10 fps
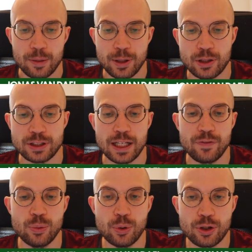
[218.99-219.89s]
because if
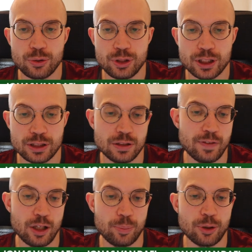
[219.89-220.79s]
you were to just
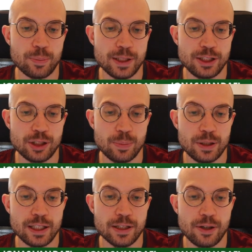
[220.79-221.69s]
develop your bishop
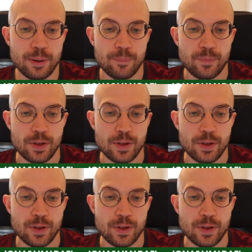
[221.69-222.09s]
here